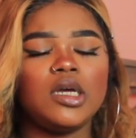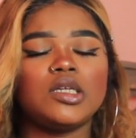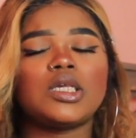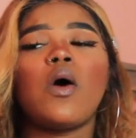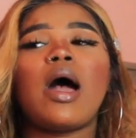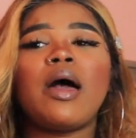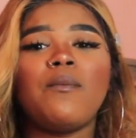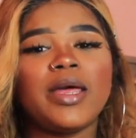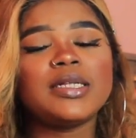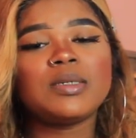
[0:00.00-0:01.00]
So
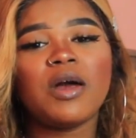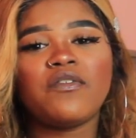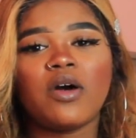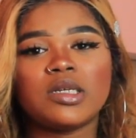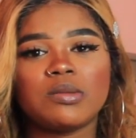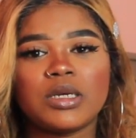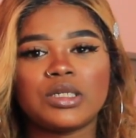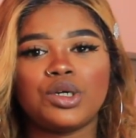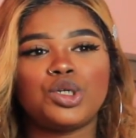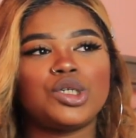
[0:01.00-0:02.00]
I went into my fall
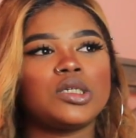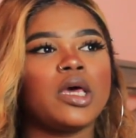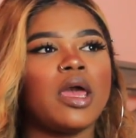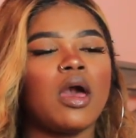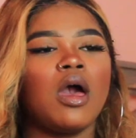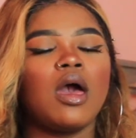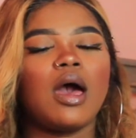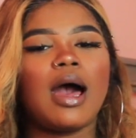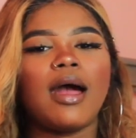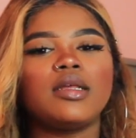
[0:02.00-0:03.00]
semester just
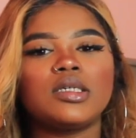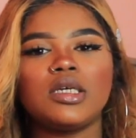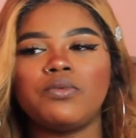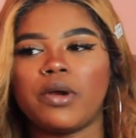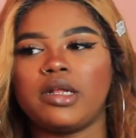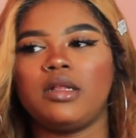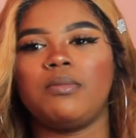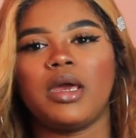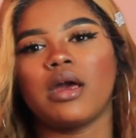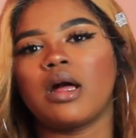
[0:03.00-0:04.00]
honestly ready to
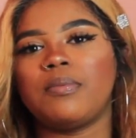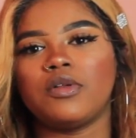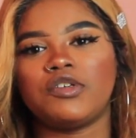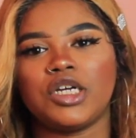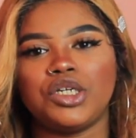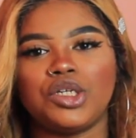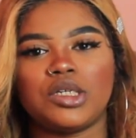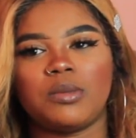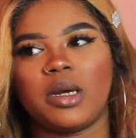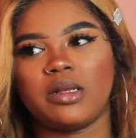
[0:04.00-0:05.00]
make a couple of
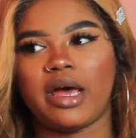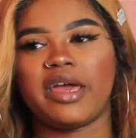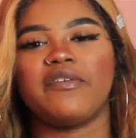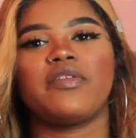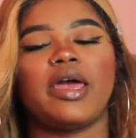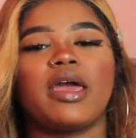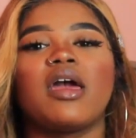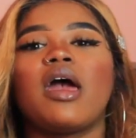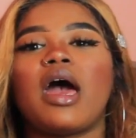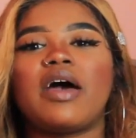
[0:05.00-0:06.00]
changes in my life.
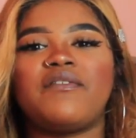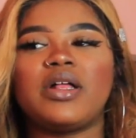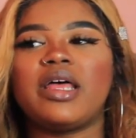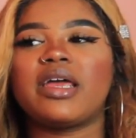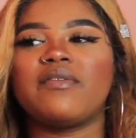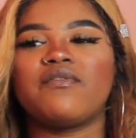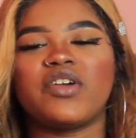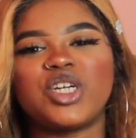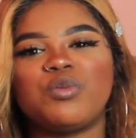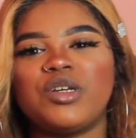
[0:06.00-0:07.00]
I felt in
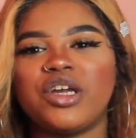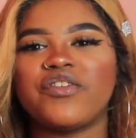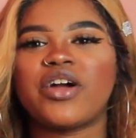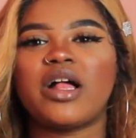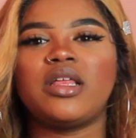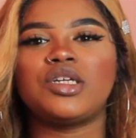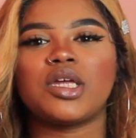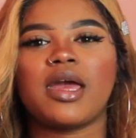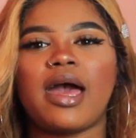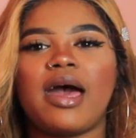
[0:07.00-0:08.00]
freshman year of college,
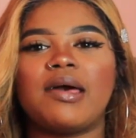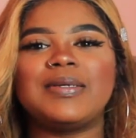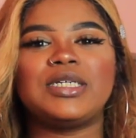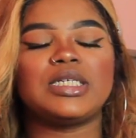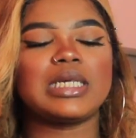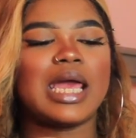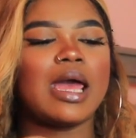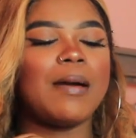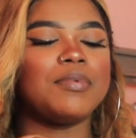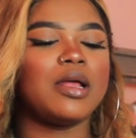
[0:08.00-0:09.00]
I was just
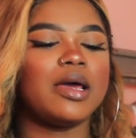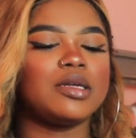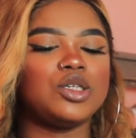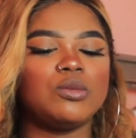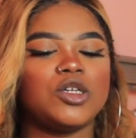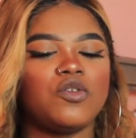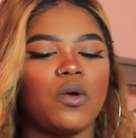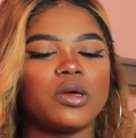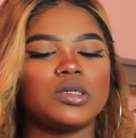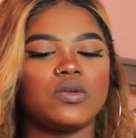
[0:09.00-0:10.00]
applying too much
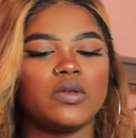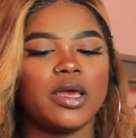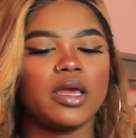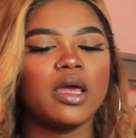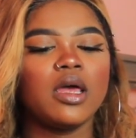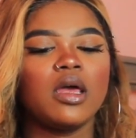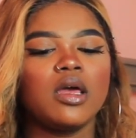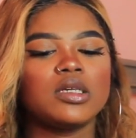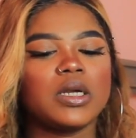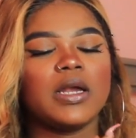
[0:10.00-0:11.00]
focus on
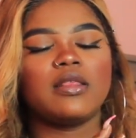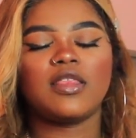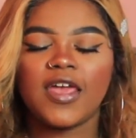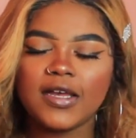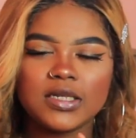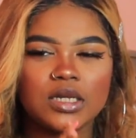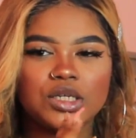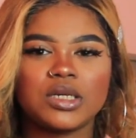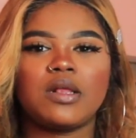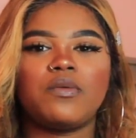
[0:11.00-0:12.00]
certain things, and I
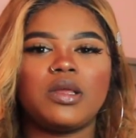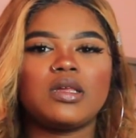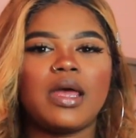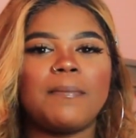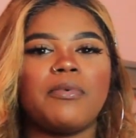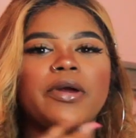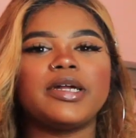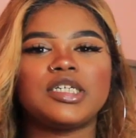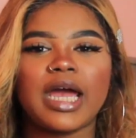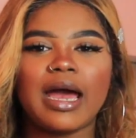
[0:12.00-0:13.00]
just kind of wanted to
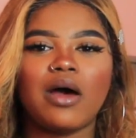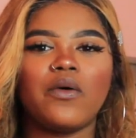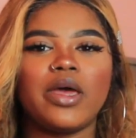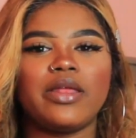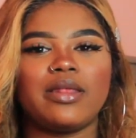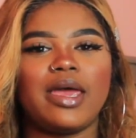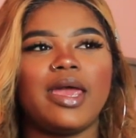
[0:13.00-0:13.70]
branch out and